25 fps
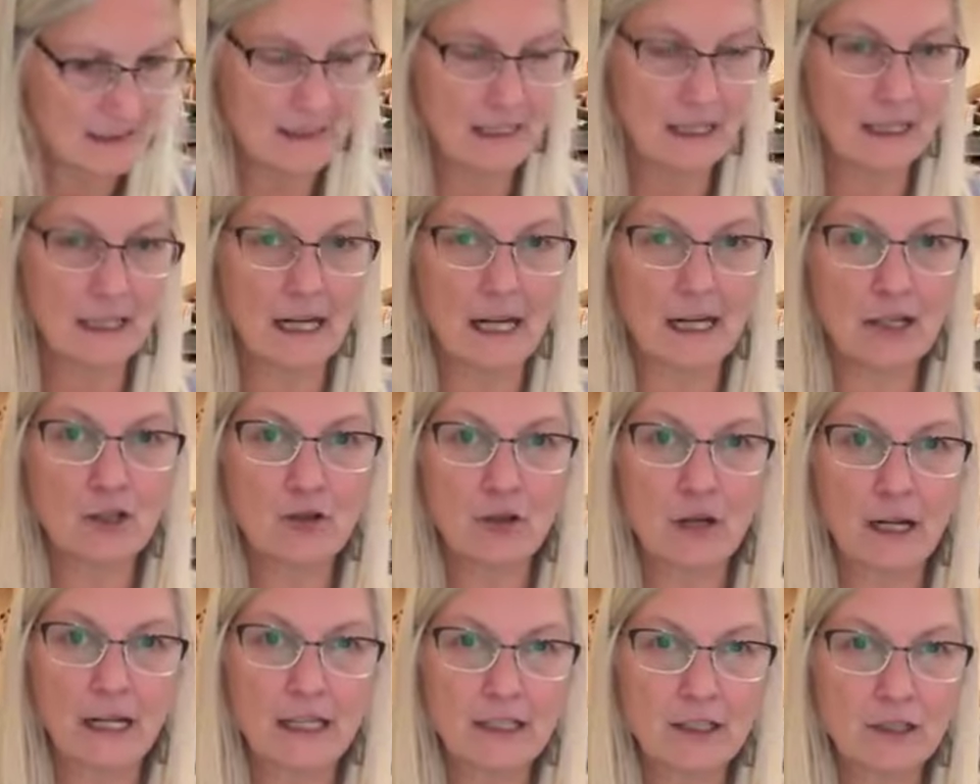I decided, I
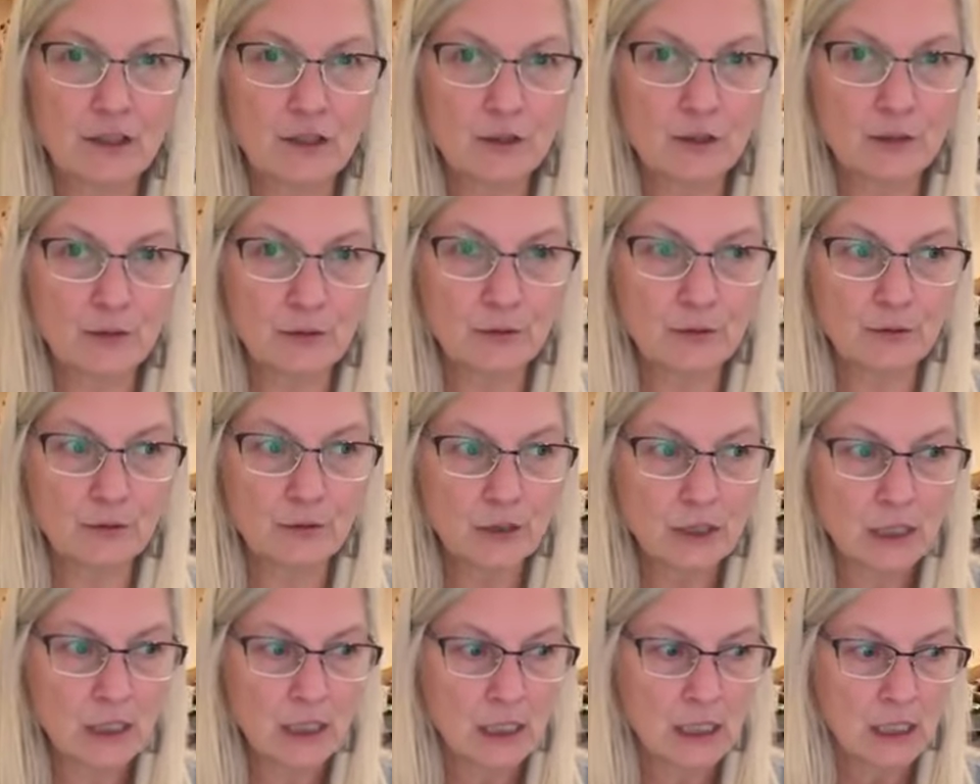tried to
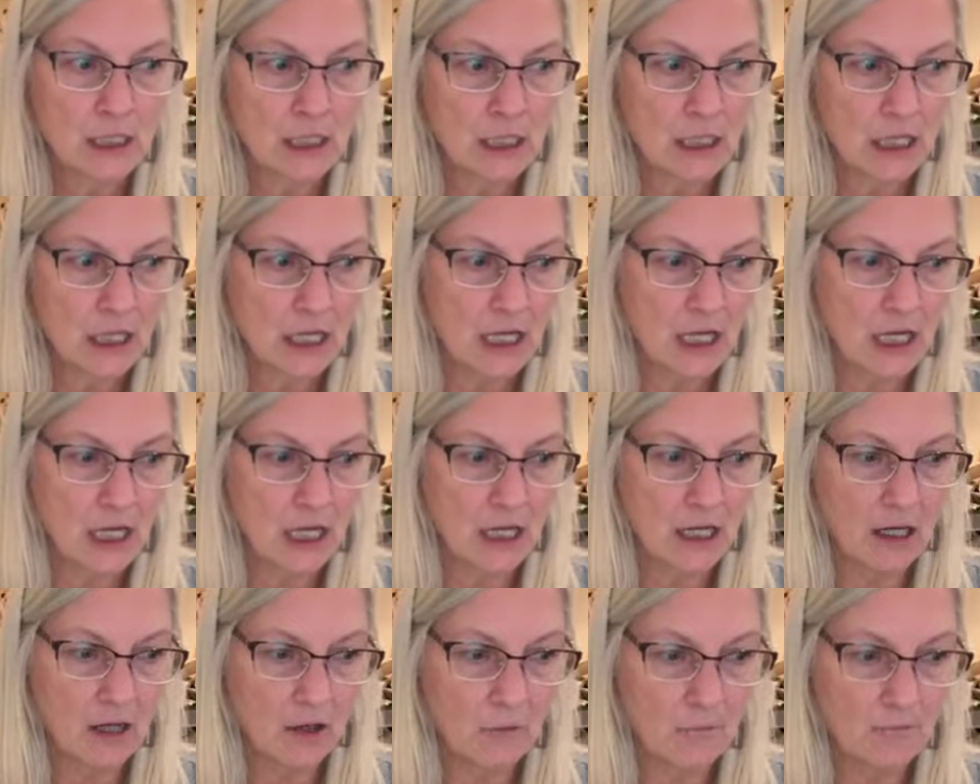do,
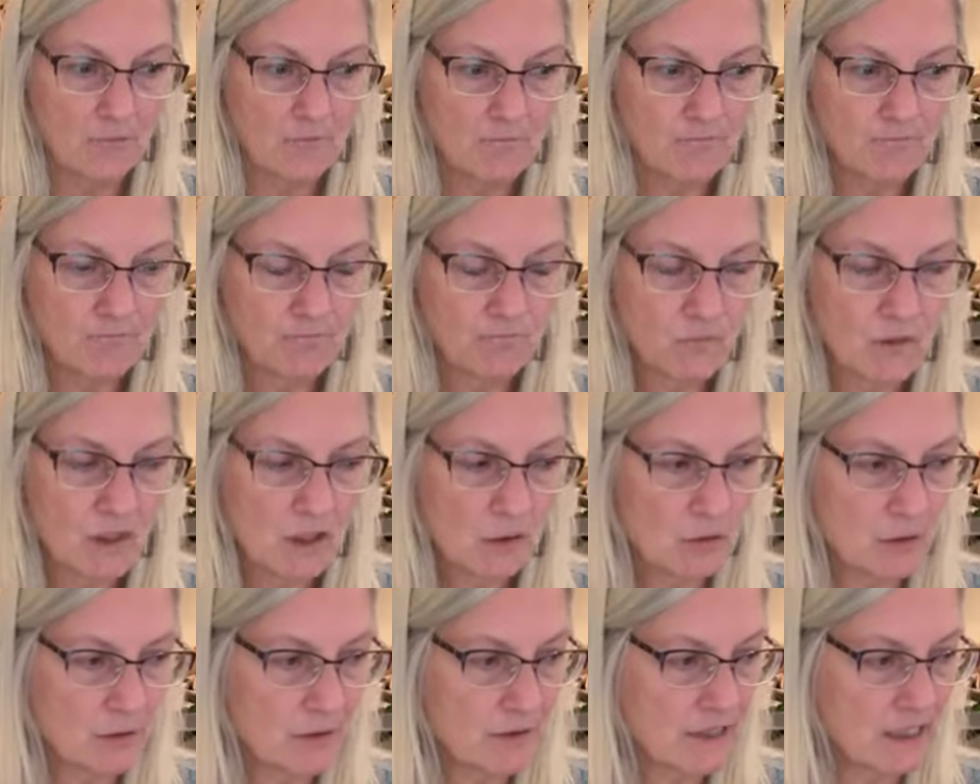
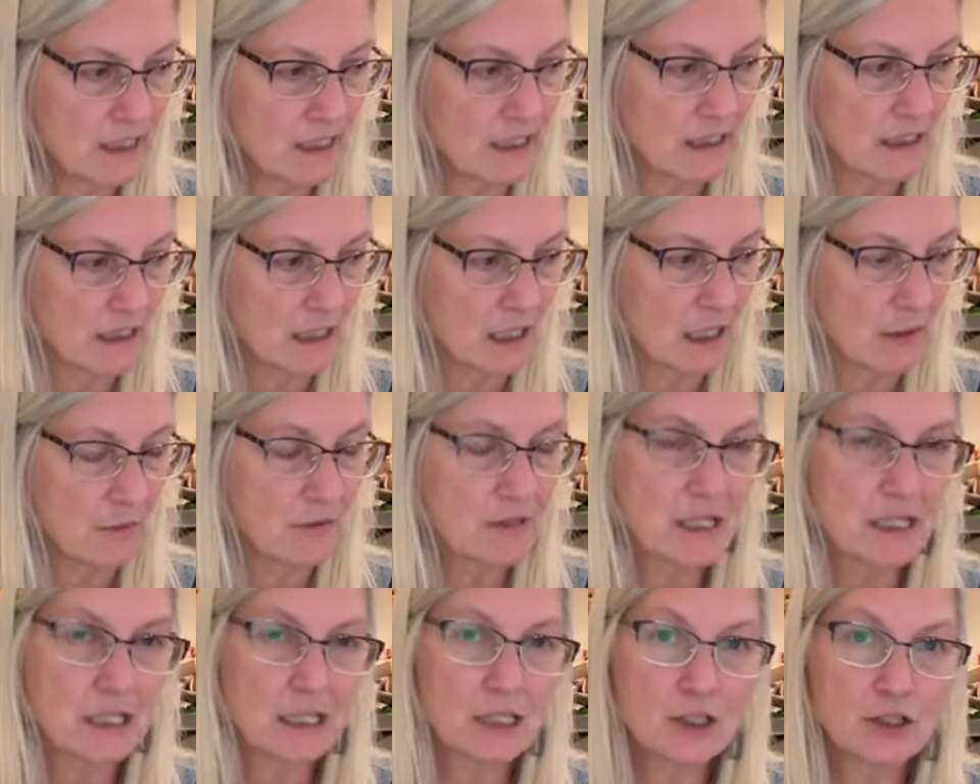what was it? I
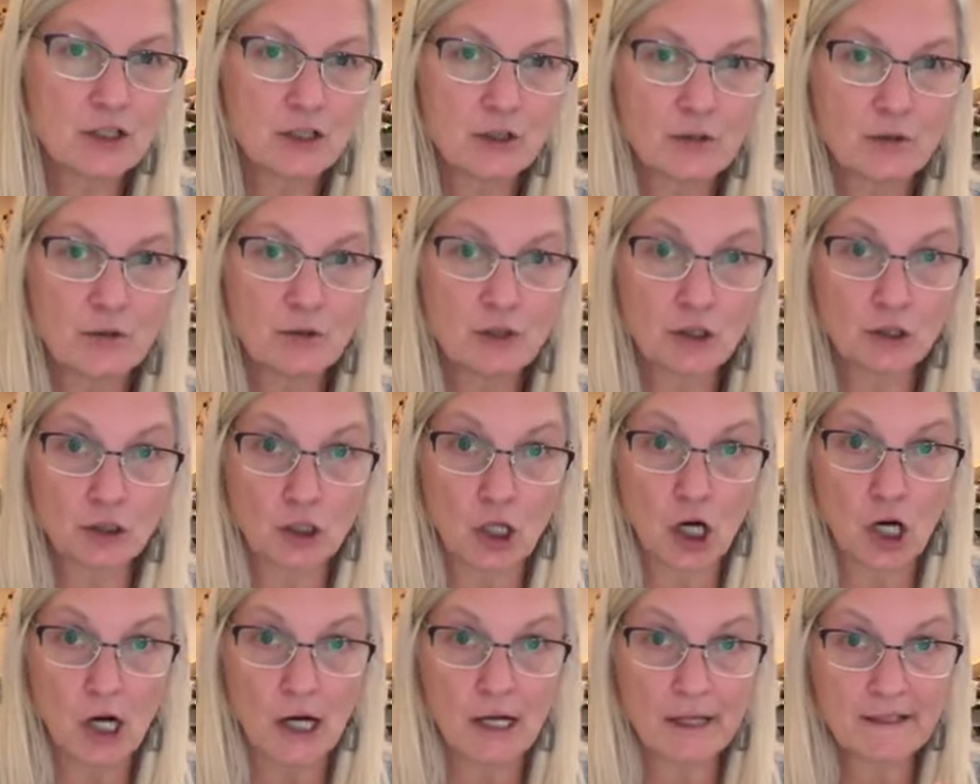was going to do
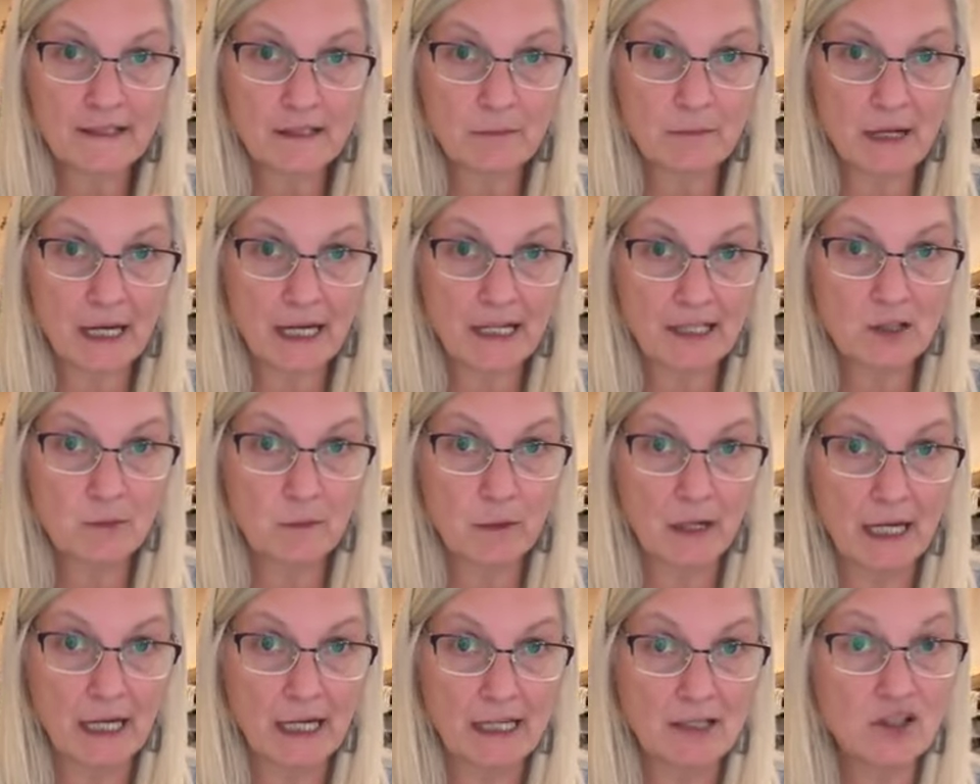gloss Mod
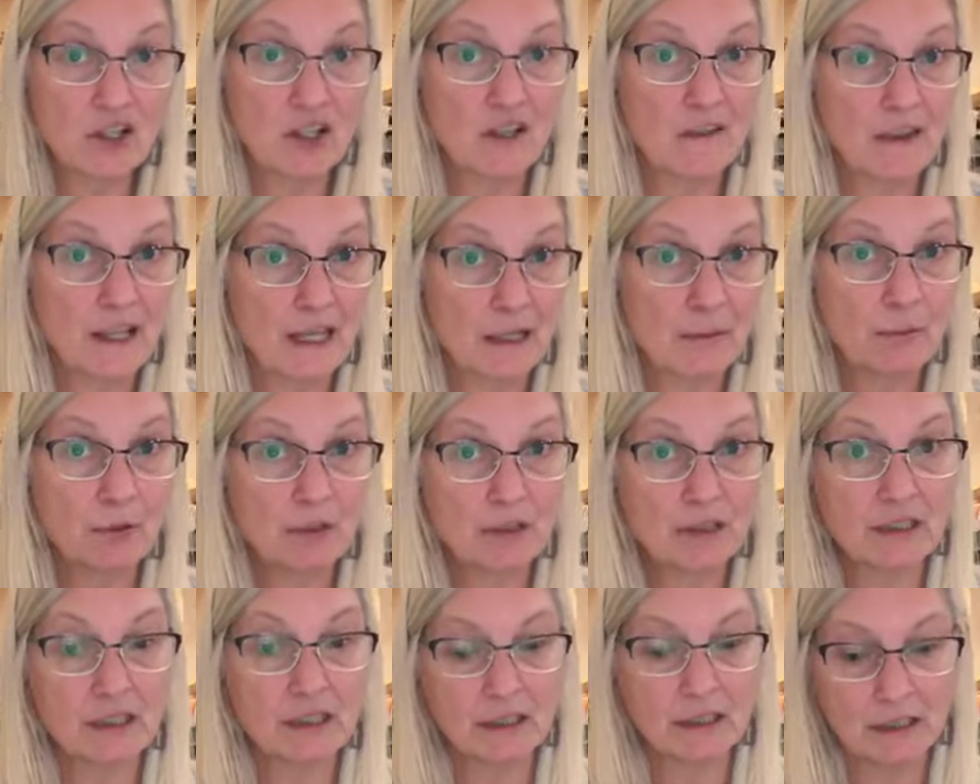Podge and then
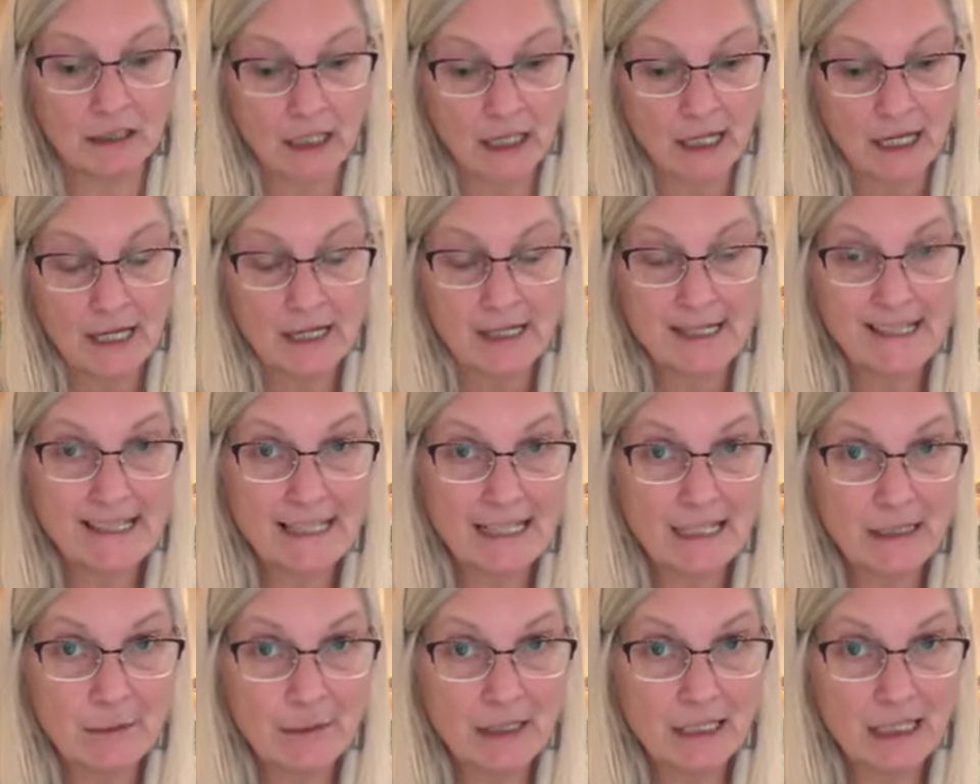put the
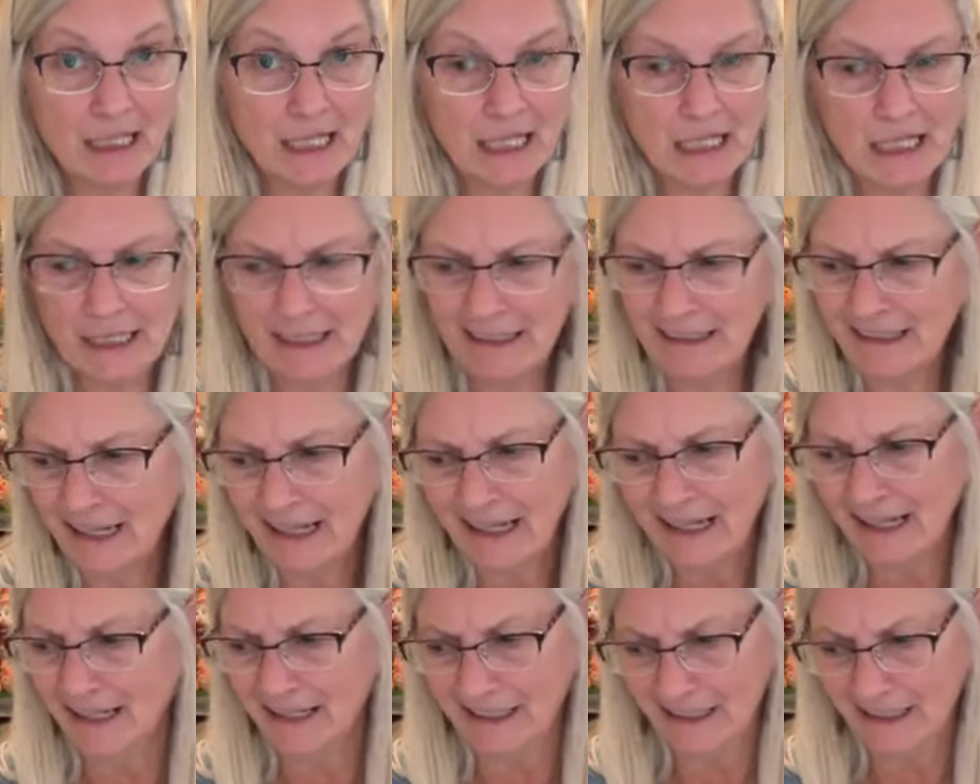cinnamon on.